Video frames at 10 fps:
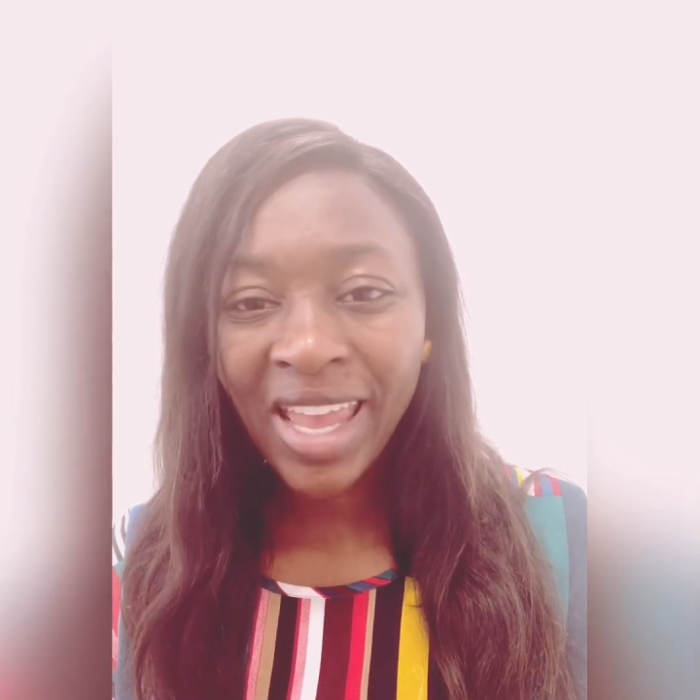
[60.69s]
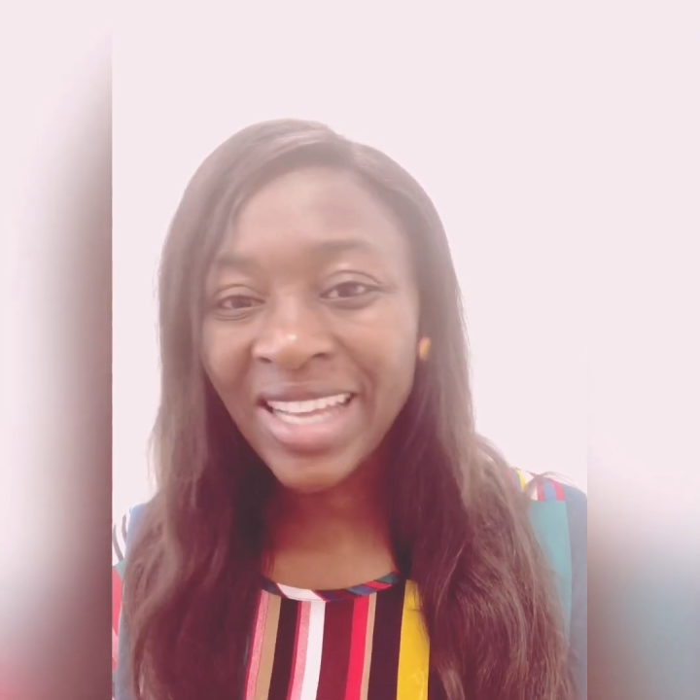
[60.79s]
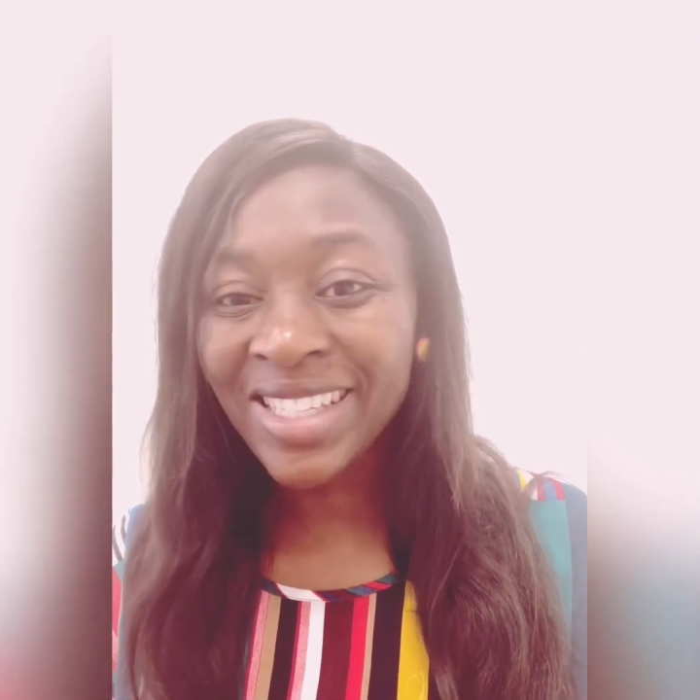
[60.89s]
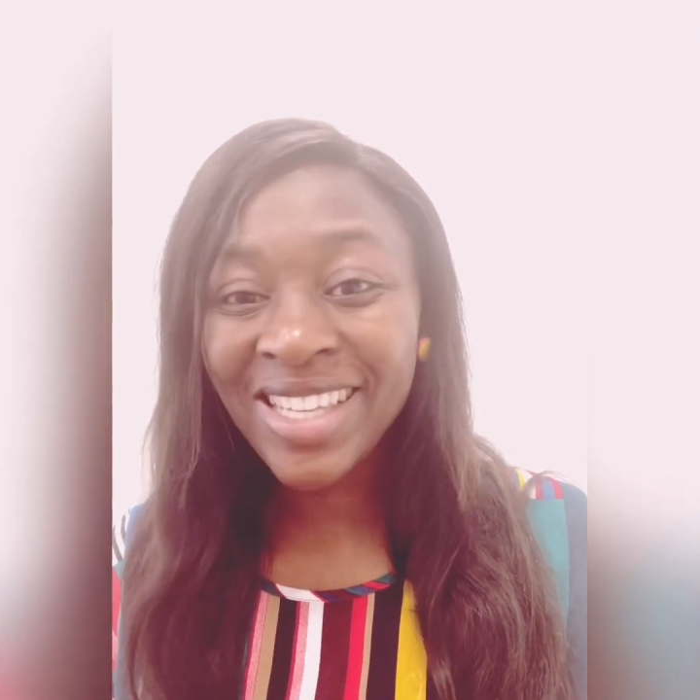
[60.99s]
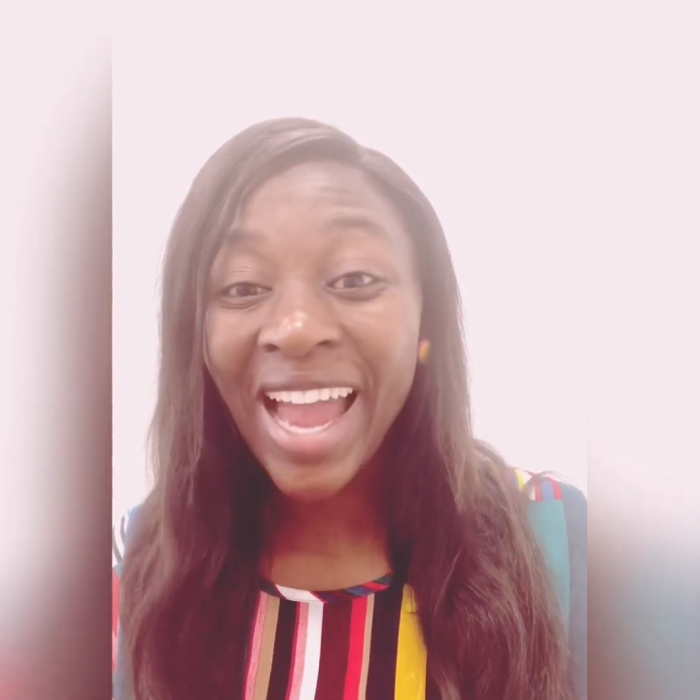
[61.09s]

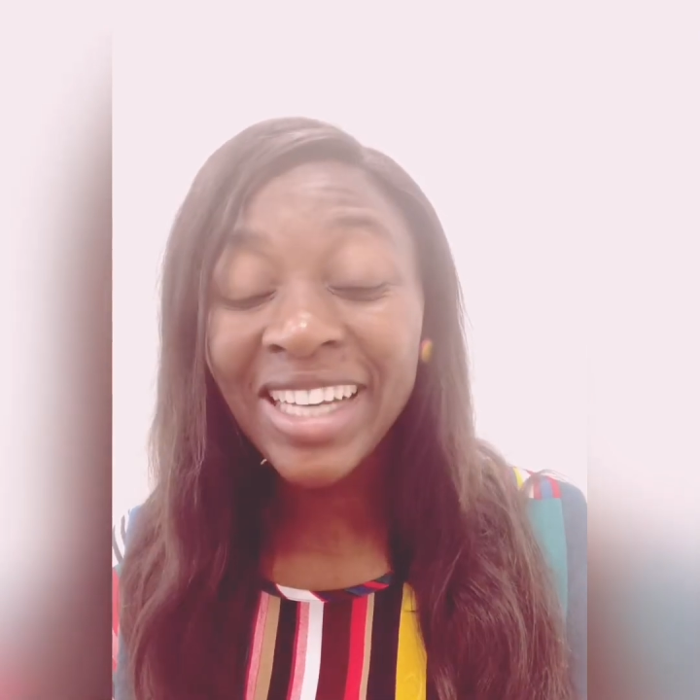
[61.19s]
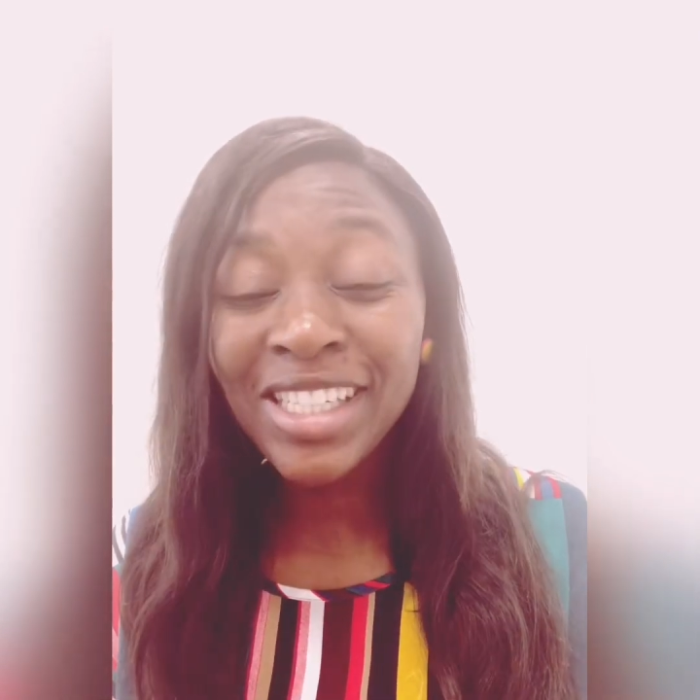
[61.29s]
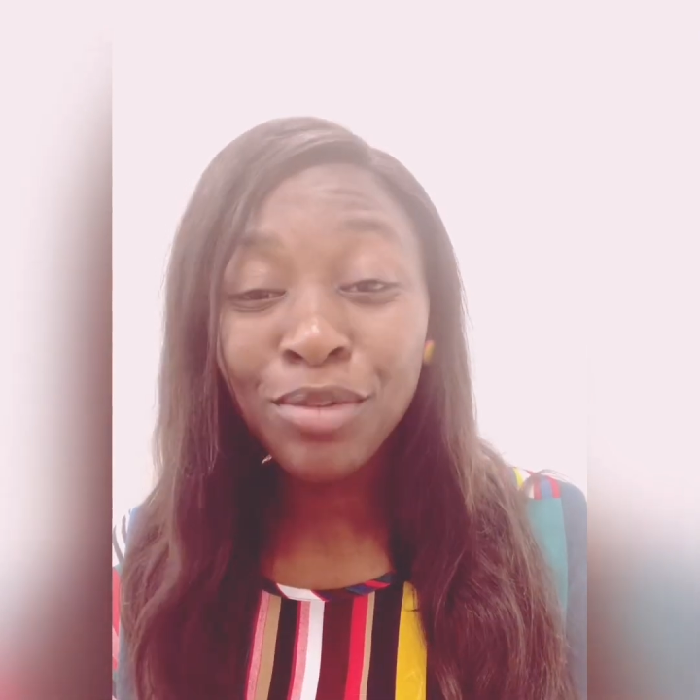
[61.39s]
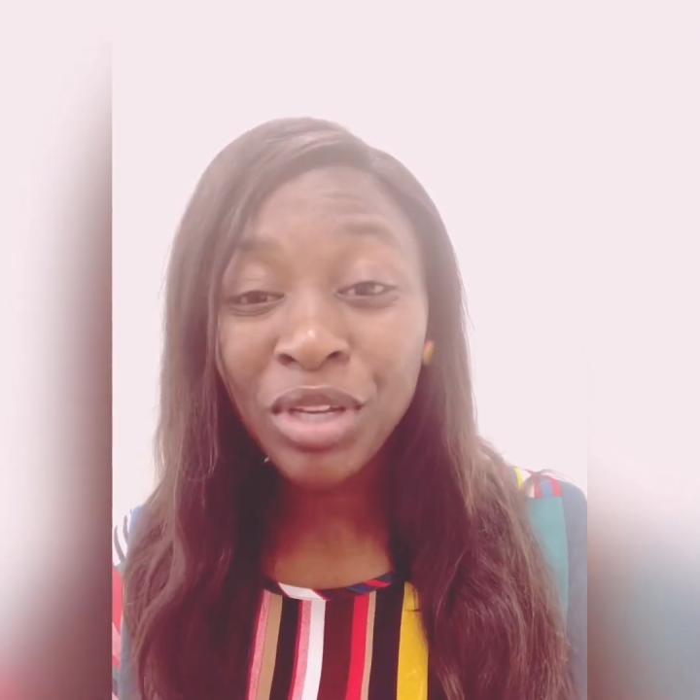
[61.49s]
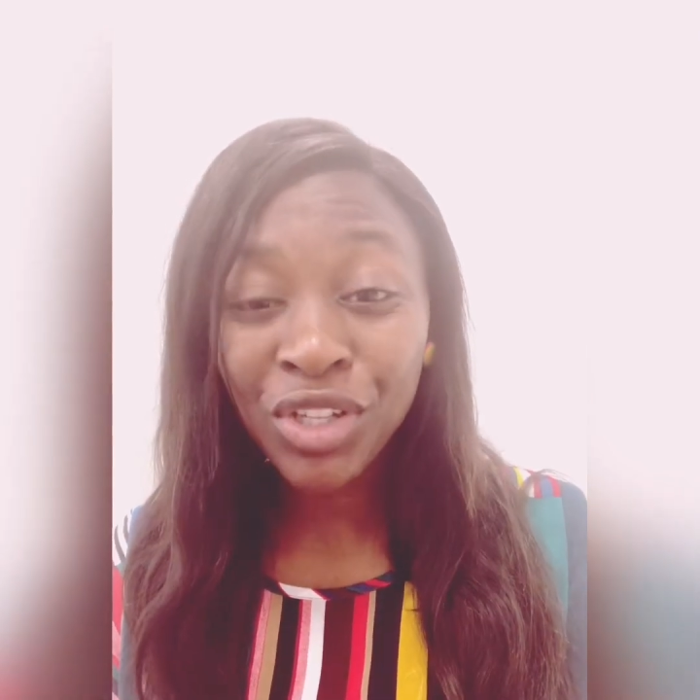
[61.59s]

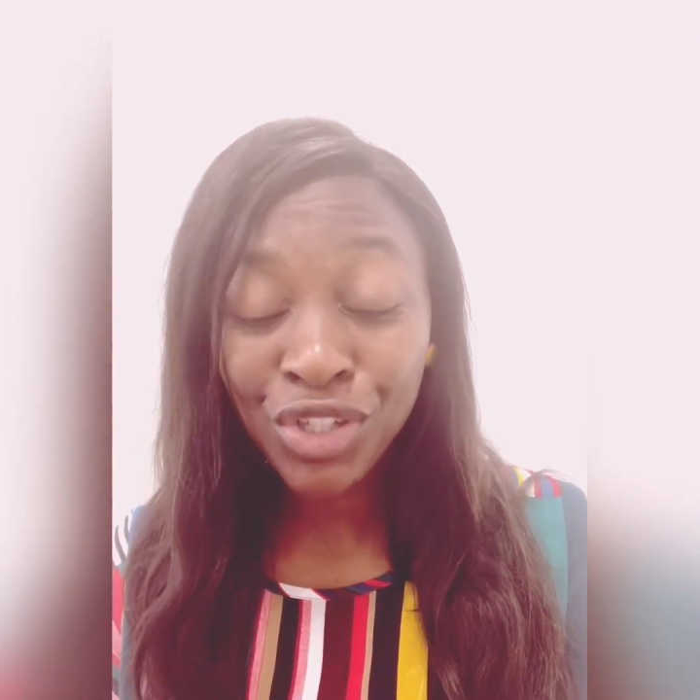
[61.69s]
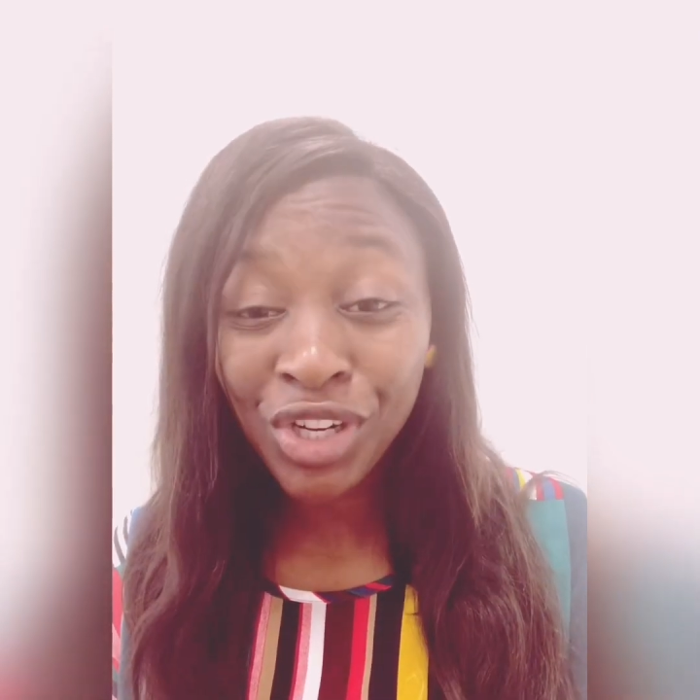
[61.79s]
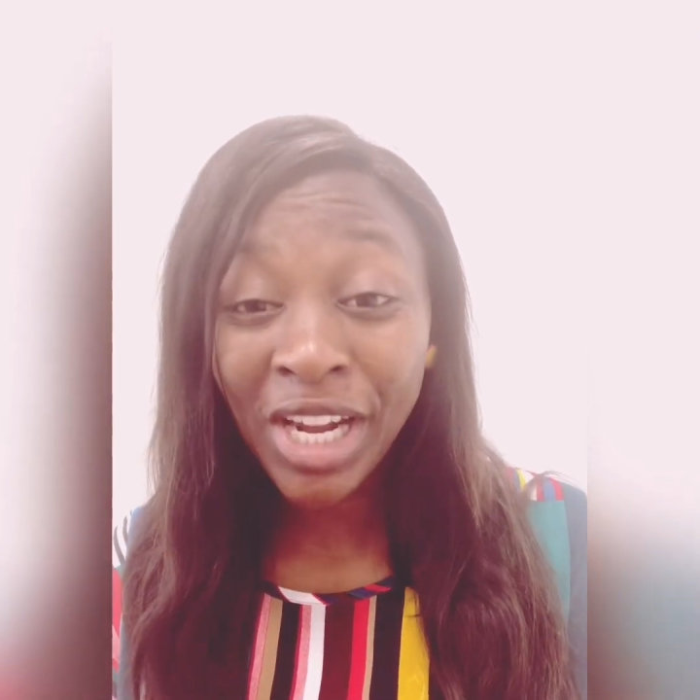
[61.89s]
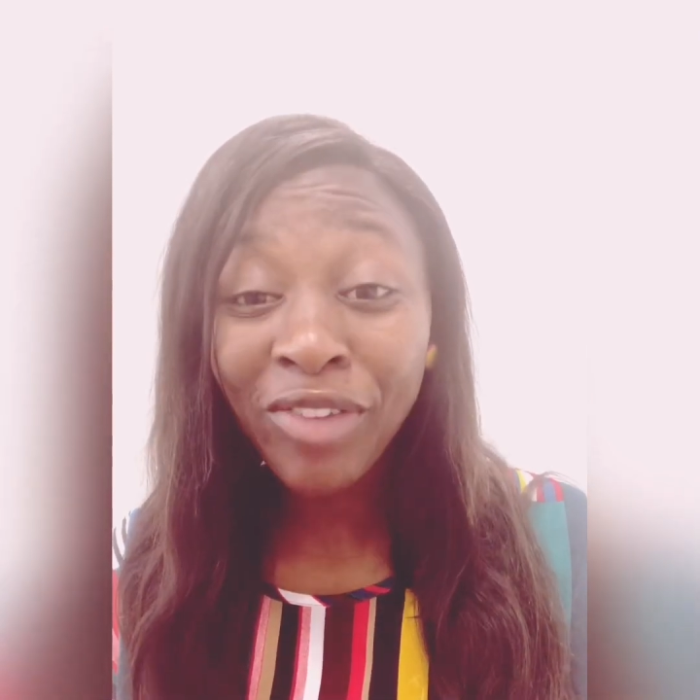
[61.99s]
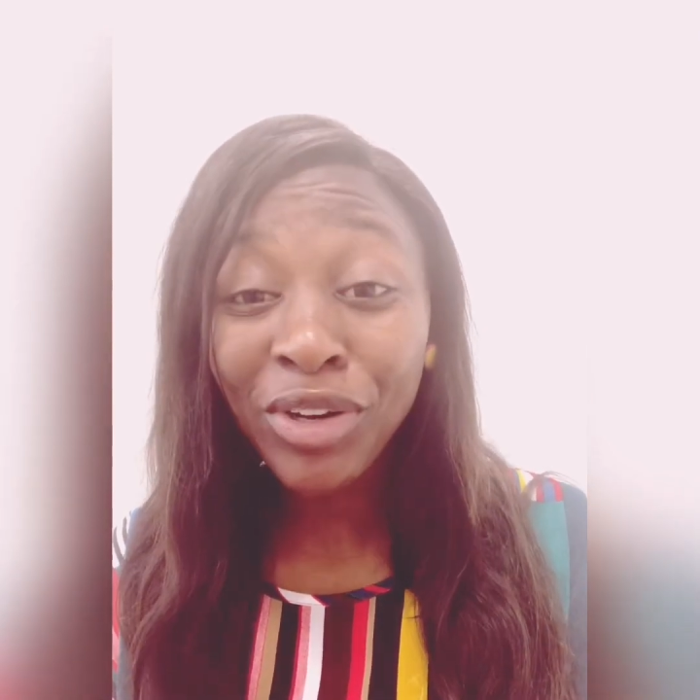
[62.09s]
exciting, because
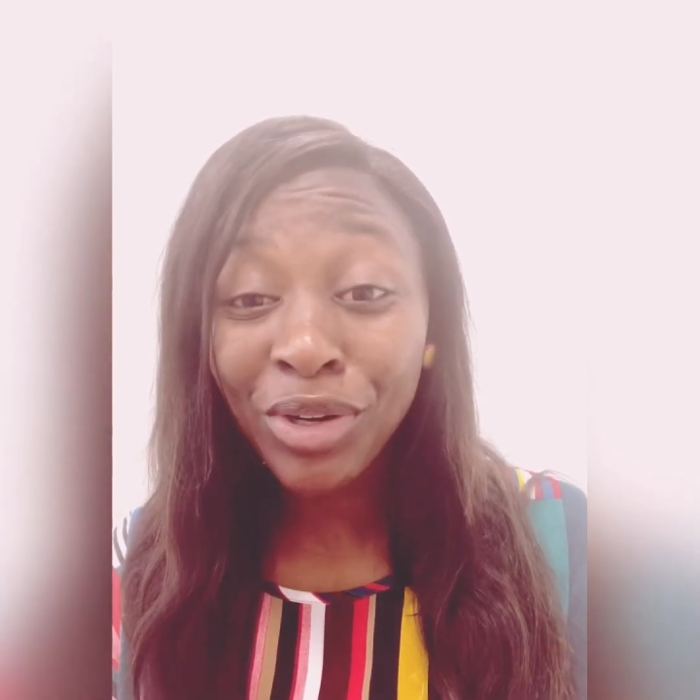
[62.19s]
you're never